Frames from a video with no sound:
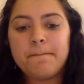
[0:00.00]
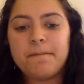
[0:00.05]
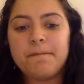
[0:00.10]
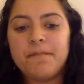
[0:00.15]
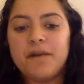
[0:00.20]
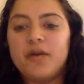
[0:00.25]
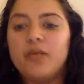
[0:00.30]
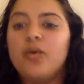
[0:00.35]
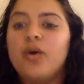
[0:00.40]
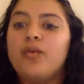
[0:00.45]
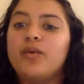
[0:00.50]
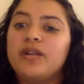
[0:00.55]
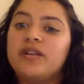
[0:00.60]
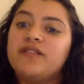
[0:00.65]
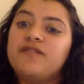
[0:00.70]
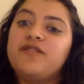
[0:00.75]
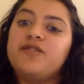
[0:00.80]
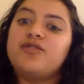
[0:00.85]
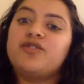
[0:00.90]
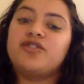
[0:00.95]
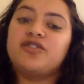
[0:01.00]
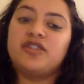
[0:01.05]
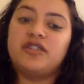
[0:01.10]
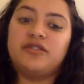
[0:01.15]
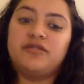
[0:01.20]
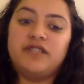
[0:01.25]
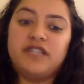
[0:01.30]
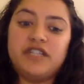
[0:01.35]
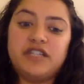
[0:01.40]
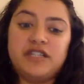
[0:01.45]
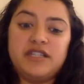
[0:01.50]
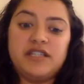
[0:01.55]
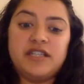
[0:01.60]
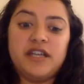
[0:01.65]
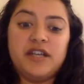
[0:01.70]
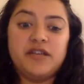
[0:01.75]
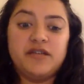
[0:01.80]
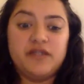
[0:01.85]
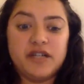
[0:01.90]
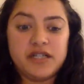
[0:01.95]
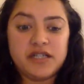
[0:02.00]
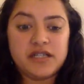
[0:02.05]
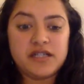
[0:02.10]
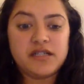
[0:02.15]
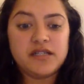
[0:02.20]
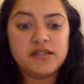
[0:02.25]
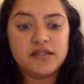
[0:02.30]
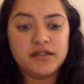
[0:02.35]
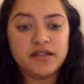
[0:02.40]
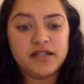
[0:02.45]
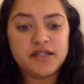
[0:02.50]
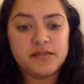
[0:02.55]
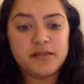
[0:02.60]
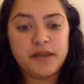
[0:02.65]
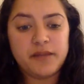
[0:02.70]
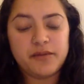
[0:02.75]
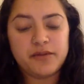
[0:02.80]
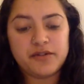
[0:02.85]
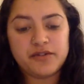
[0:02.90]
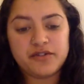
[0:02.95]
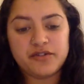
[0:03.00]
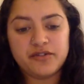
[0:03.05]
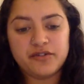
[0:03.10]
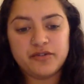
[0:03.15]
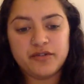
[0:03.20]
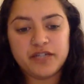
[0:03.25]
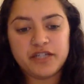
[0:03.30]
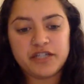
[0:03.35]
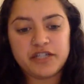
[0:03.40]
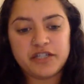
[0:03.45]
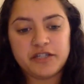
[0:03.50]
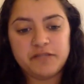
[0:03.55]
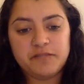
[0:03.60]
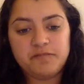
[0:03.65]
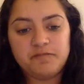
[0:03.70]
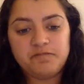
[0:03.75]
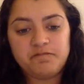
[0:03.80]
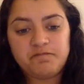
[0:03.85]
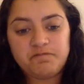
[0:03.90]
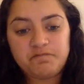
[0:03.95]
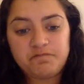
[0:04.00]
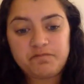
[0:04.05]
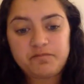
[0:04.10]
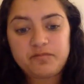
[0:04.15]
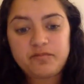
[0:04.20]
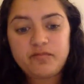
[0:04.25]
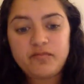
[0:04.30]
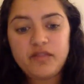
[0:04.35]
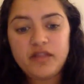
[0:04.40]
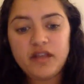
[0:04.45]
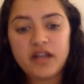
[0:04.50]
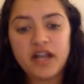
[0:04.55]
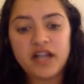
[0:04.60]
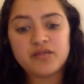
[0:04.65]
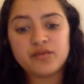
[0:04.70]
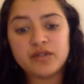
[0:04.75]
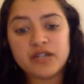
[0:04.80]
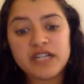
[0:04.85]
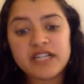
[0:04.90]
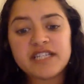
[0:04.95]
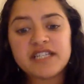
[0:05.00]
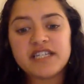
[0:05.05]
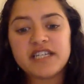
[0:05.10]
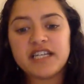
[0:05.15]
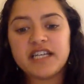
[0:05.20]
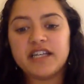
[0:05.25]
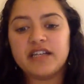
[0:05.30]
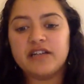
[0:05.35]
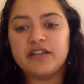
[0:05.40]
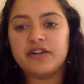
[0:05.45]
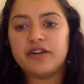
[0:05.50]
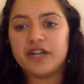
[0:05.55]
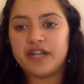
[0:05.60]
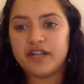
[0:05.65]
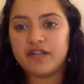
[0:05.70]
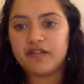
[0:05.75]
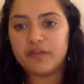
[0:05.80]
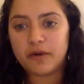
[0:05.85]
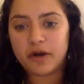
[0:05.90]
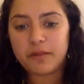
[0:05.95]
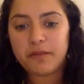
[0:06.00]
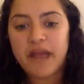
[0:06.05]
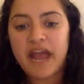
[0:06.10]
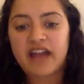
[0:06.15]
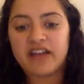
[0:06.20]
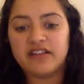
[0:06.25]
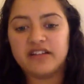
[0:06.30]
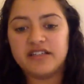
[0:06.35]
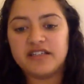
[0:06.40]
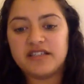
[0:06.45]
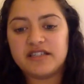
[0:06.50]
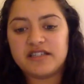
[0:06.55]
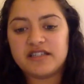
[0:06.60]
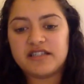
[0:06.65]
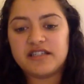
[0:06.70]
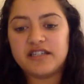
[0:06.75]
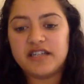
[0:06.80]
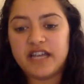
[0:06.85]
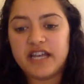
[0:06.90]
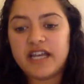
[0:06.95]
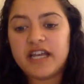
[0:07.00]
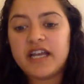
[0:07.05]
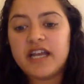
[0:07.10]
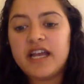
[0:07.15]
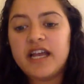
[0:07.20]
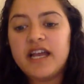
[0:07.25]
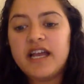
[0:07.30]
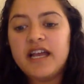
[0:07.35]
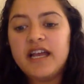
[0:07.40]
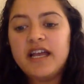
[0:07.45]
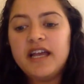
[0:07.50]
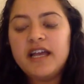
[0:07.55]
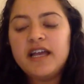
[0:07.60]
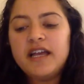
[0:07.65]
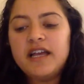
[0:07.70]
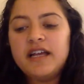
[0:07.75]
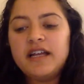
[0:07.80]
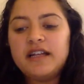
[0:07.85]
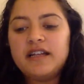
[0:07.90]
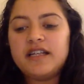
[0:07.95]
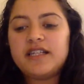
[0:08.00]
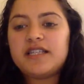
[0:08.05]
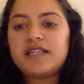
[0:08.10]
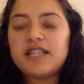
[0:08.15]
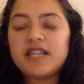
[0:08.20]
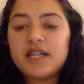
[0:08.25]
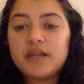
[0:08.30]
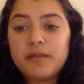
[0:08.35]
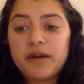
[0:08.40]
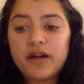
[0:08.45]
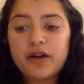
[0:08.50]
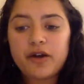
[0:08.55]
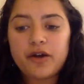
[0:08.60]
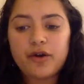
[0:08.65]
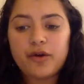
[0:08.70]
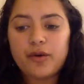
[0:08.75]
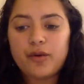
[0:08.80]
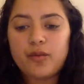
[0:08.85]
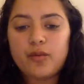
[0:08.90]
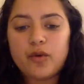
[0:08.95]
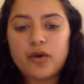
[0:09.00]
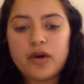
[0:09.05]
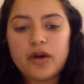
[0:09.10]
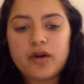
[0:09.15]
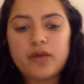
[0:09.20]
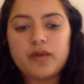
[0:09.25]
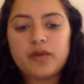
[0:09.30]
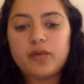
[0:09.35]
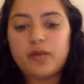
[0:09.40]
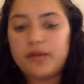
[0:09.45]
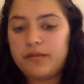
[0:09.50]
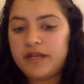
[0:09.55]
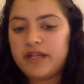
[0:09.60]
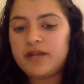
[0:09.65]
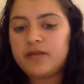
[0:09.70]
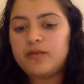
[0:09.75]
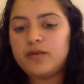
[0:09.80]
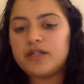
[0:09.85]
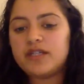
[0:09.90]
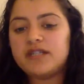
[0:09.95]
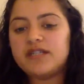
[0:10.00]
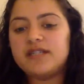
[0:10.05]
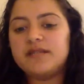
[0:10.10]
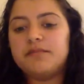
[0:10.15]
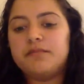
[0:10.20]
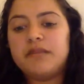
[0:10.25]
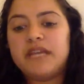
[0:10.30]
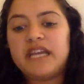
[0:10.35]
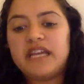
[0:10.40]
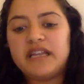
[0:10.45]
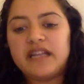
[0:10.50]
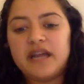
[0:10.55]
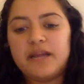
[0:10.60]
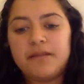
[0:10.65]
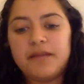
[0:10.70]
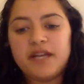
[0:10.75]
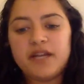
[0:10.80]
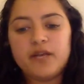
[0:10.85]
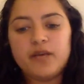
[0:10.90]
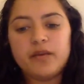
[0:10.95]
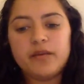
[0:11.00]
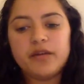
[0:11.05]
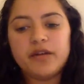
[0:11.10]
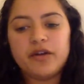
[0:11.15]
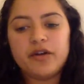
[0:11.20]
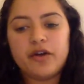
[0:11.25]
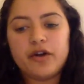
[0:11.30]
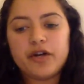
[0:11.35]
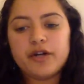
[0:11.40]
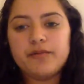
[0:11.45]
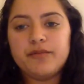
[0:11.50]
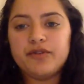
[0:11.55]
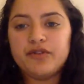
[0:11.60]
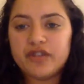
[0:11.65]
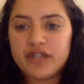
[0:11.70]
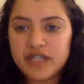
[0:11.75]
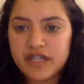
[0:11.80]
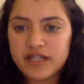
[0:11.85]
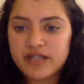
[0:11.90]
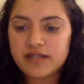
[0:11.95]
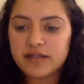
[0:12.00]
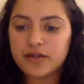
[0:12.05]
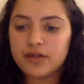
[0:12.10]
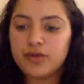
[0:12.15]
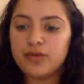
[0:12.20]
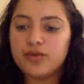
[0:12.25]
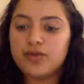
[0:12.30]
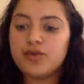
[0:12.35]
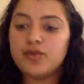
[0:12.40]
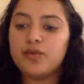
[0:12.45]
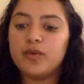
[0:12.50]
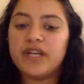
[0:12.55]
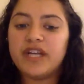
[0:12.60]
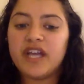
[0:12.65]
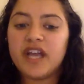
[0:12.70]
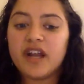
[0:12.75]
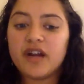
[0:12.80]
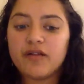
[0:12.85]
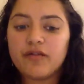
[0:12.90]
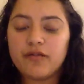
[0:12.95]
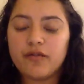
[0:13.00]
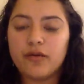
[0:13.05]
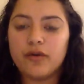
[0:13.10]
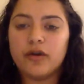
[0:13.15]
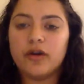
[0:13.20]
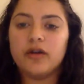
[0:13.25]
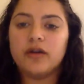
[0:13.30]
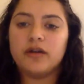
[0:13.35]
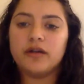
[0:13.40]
But what will the future generations say of us? That's my personal question. As we're listening and learning from our panelists today, let's think about our own work with women. What does it mean that many women in our communities and those who we care for